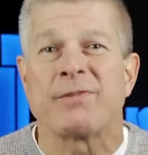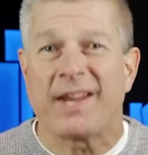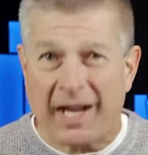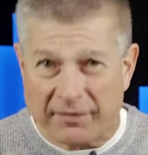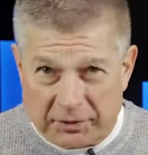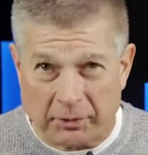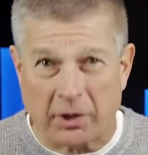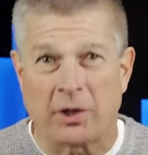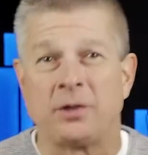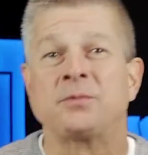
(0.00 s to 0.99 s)
After
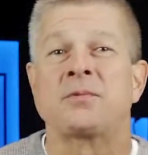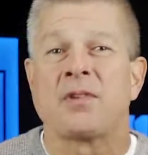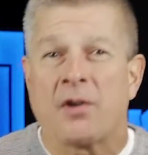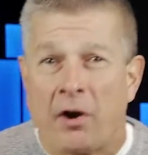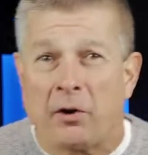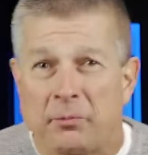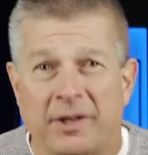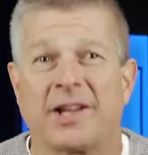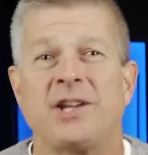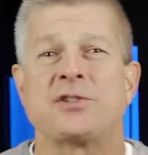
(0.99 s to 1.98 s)
all, aren't
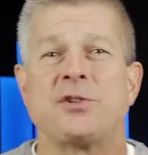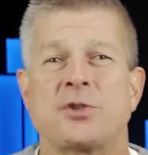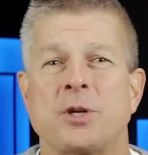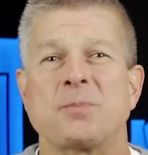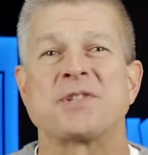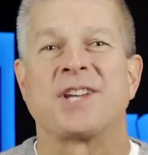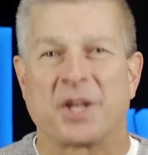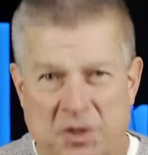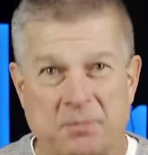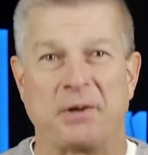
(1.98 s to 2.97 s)
relationships
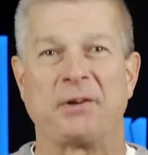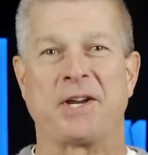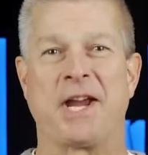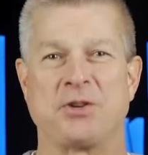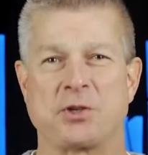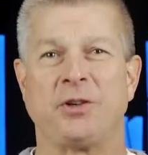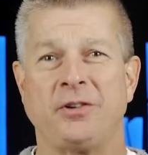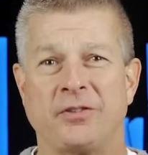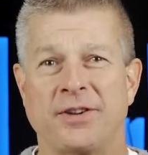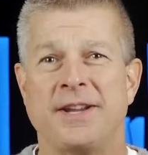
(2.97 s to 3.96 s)
experiential?
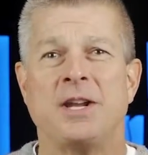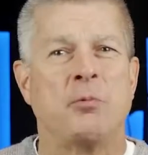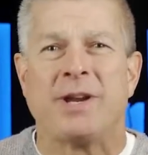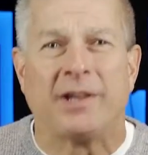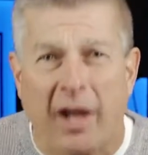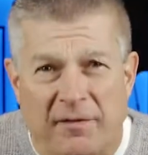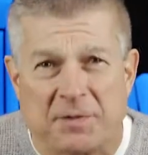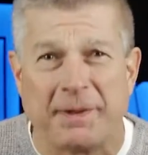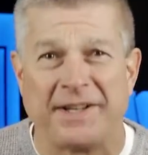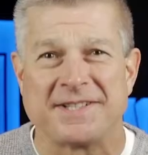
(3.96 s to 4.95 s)
We love
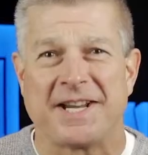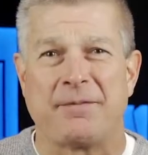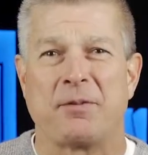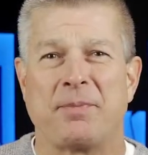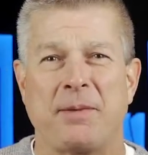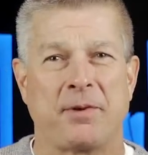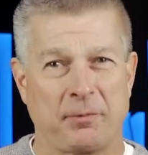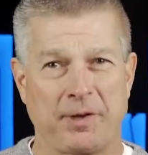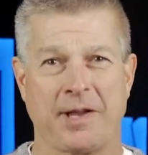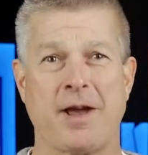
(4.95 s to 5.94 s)
spending time with people
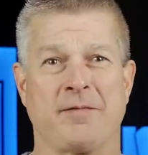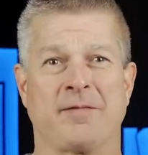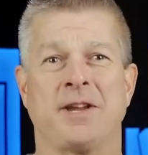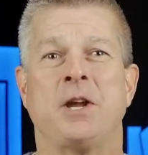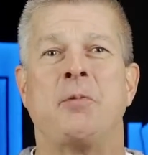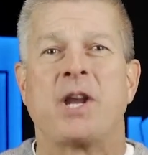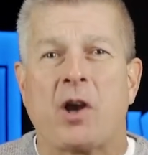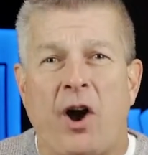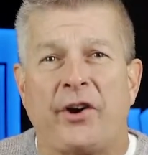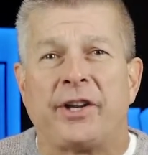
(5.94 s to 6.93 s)
that we love. We
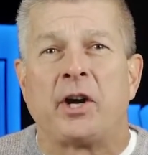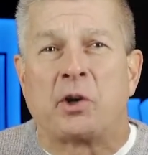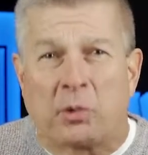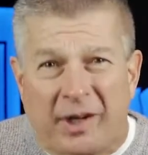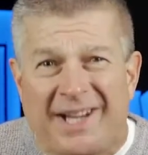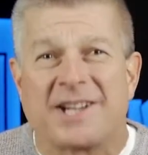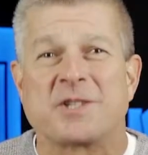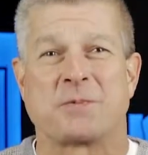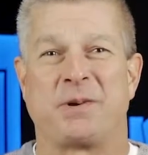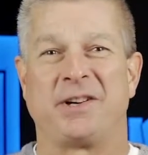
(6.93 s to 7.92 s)
call it a great
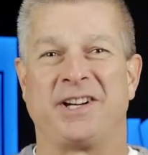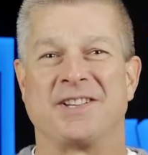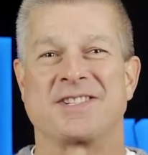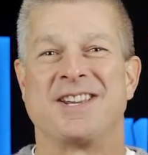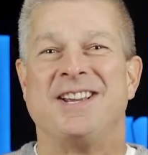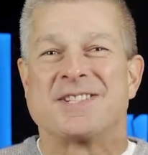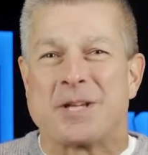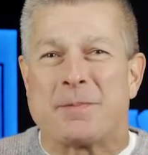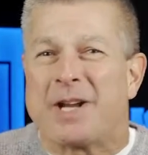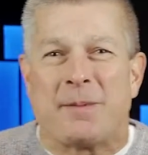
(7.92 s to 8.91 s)
experience.
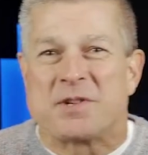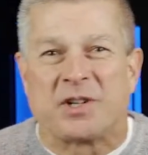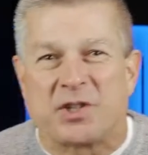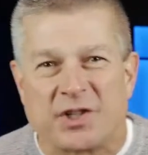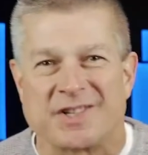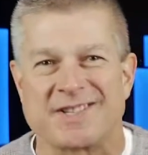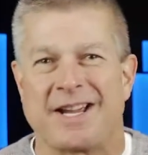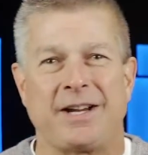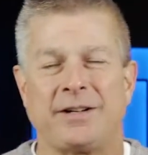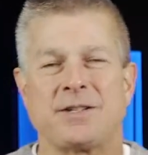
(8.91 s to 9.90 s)
Sometimes there's just
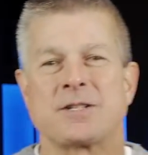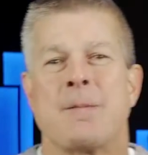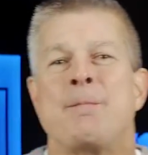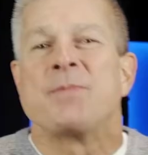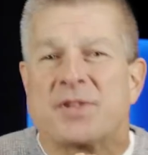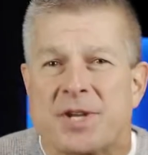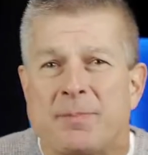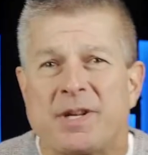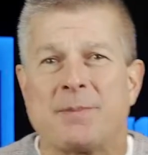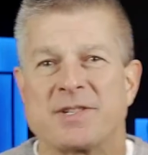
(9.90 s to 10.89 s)
silence,
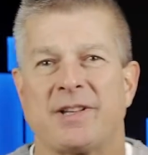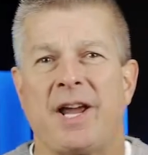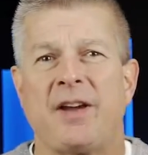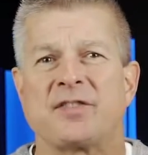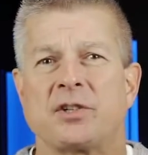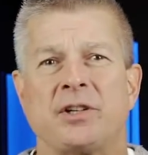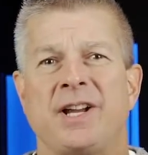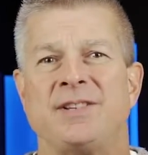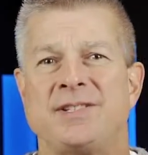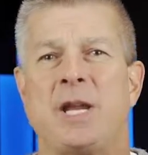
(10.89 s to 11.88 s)
sometimes laughter
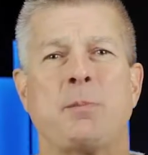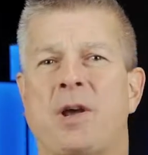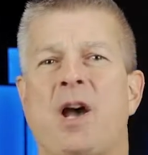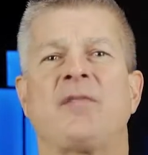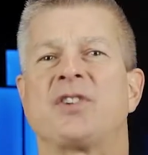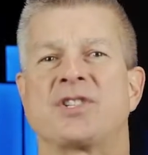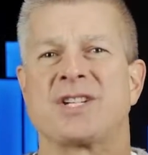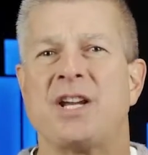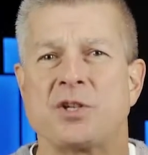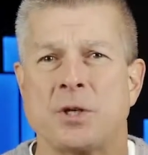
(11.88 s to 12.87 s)
and deep
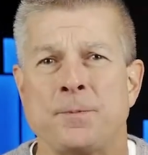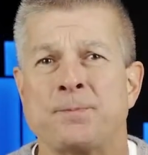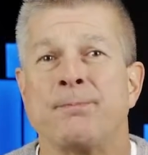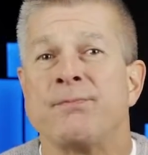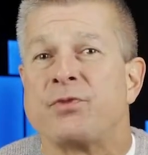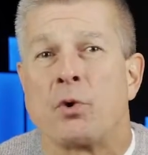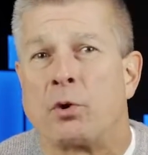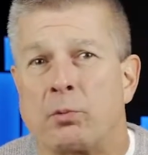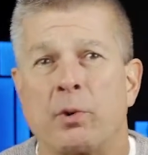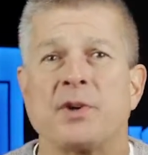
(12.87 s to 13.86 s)
conversation,
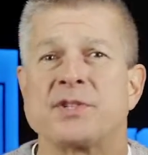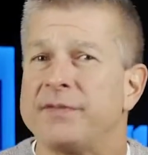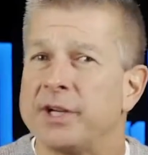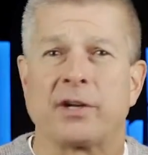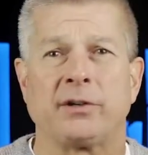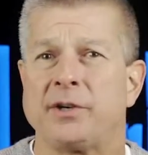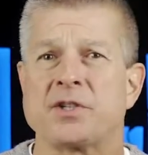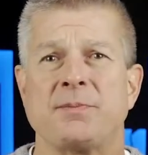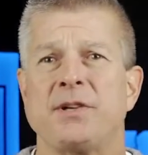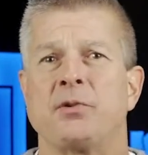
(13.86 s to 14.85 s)
or words of
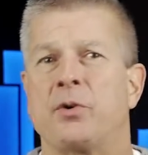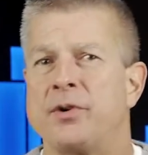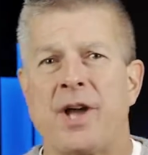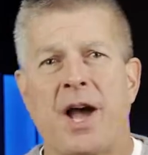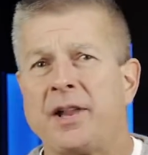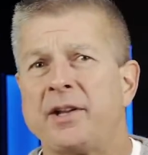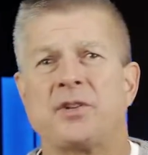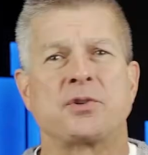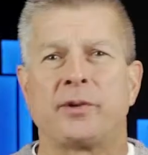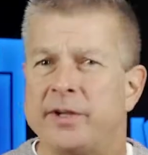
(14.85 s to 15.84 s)
encouragement, or
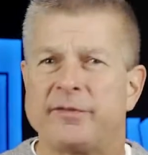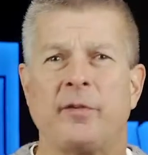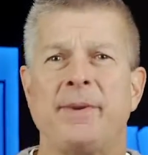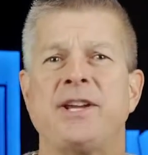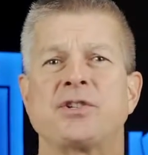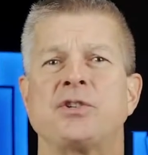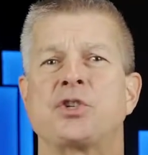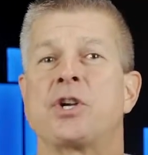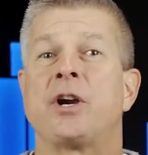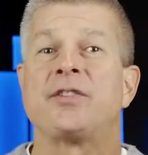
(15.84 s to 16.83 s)
knowledge, or information
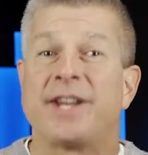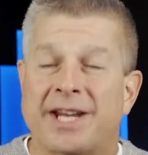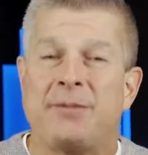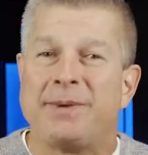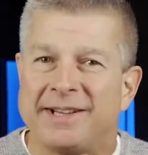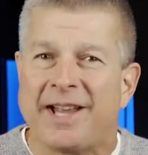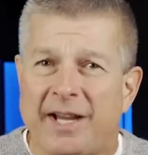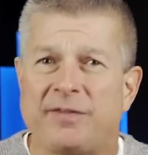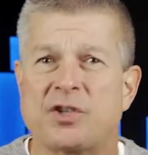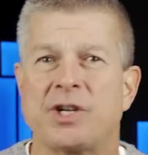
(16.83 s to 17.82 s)
shared that can be
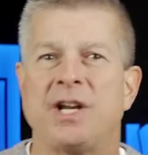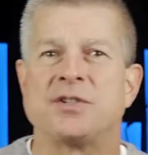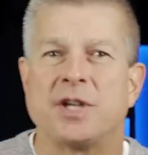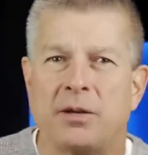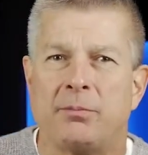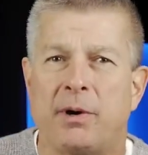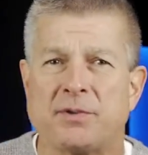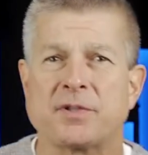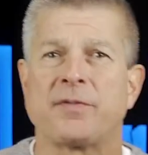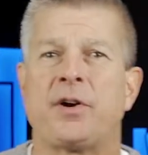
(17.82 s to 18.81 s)
life changing. And
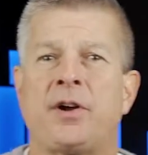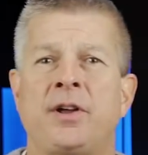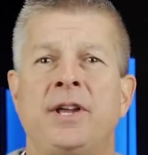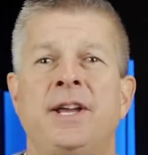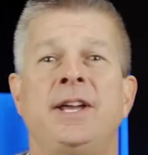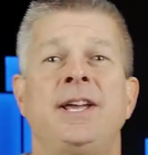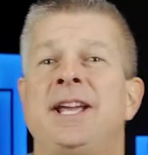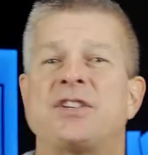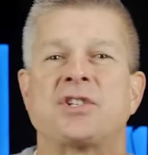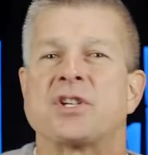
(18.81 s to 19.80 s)
most of all,
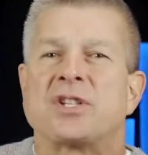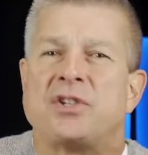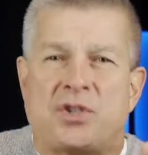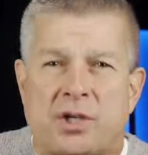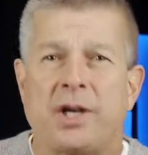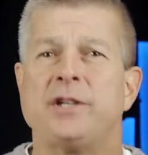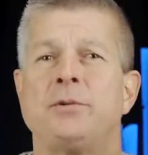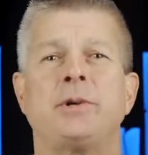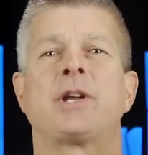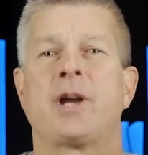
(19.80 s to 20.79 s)
it's just the
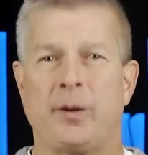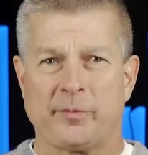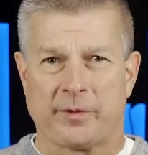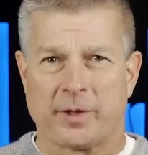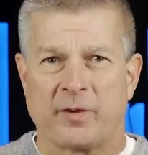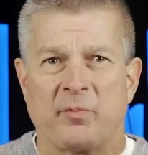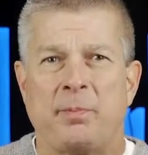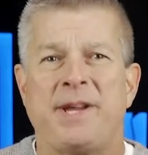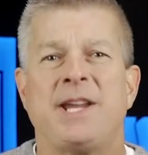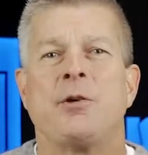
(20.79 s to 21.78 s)
genuine comfort of
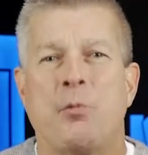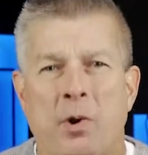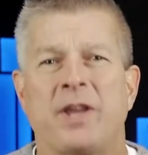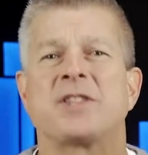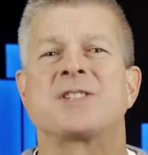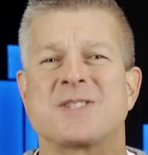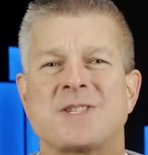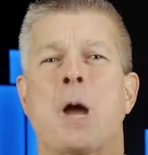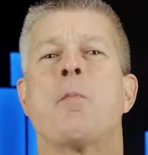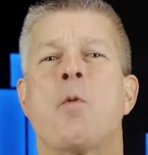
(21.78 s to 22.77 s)
being with
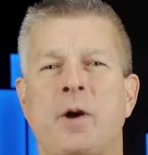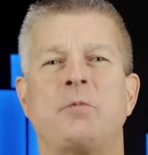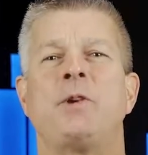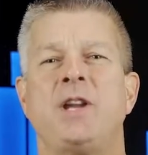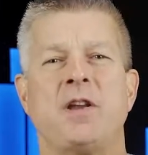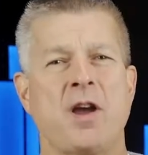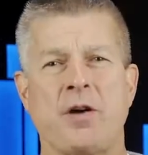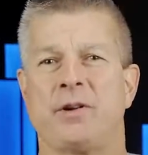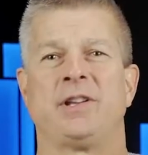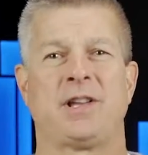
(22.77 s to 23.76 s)
someone we
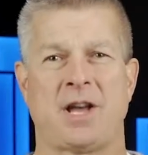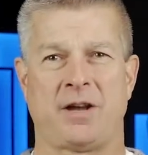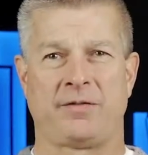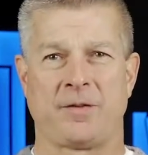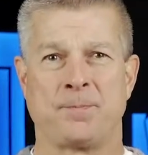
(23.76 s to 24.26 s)
know and love.